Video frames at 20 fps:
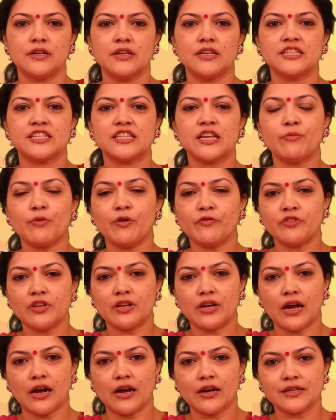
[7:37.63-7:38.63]
Some of the
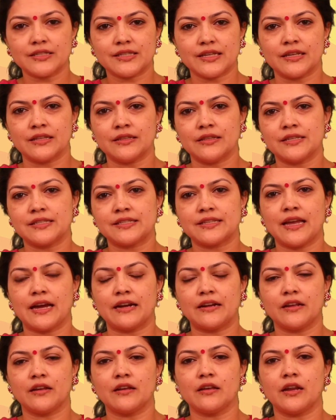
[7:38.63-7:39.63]
rags in this
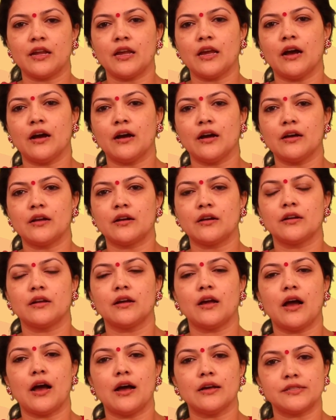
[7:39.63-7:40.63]
category are
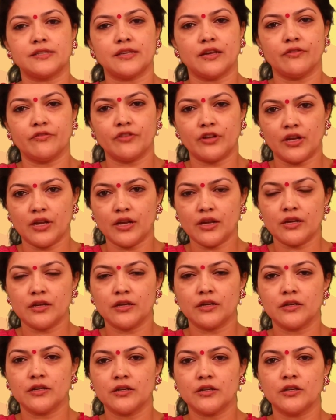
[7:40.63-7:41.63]
Asavari,
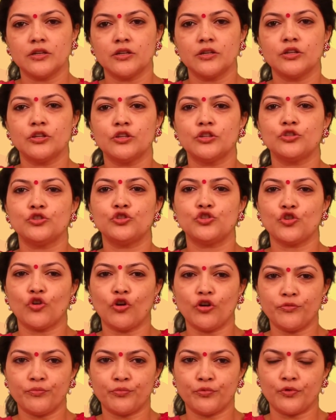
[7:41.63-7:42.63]

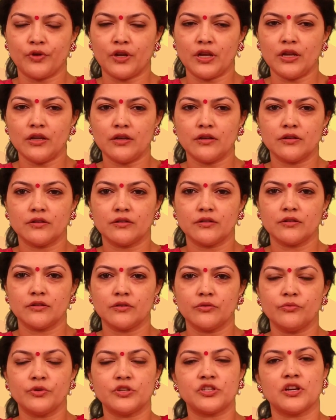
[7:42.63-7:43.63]
Jaunpuri,
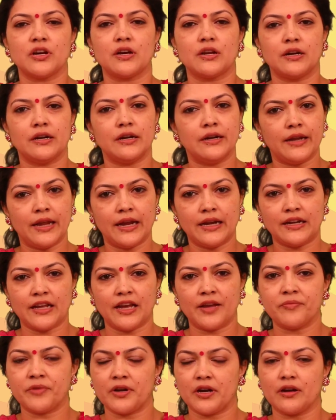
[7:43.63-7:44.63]
which are
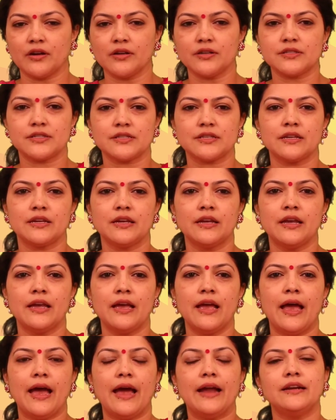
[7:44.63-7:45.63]
daytime rags,
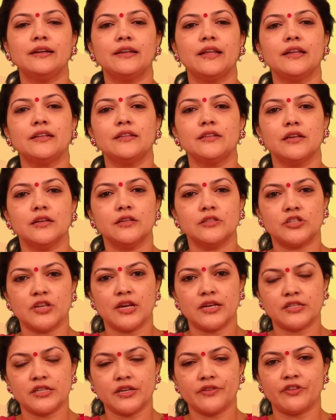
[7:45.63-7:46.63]
and then
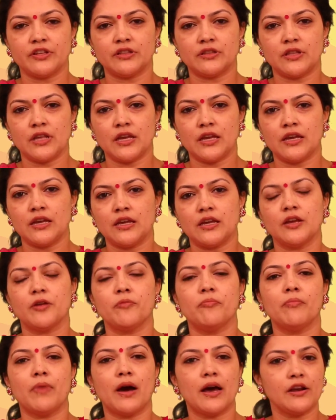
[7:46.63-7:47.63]
Jaijavanti,
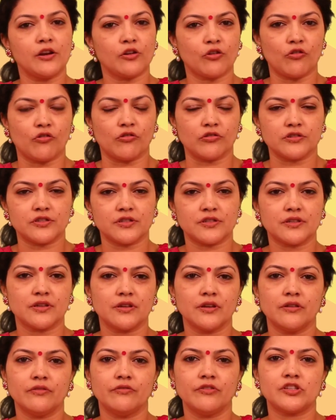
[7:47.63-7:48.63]
Malkons,
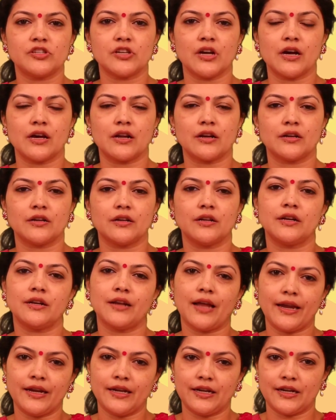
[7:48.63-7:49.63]
which are
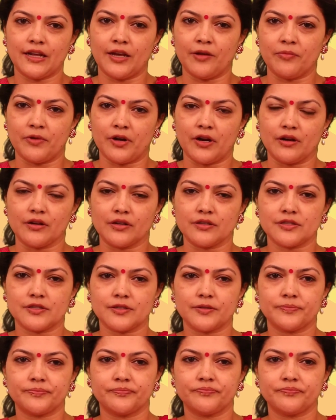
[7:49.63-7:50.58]
nighttime rags.